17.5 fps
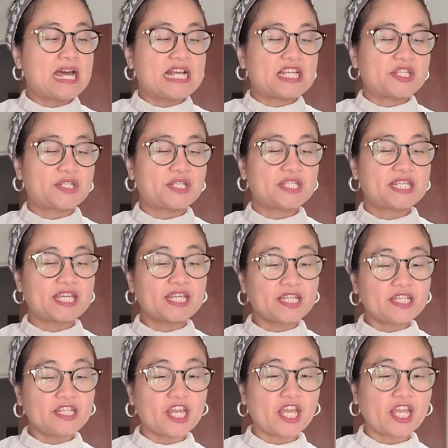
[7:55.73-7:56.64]

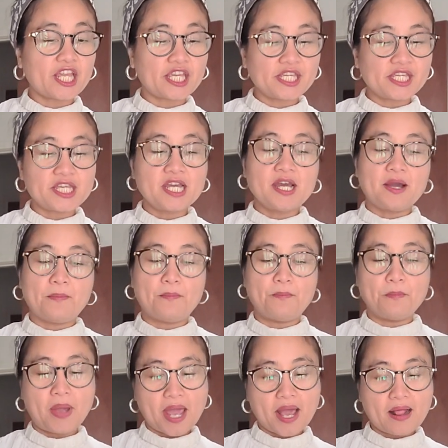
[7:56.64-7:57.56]
Sydney,
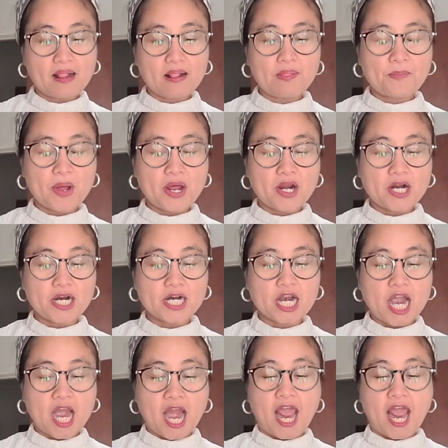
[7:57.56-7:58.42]
Melbourne,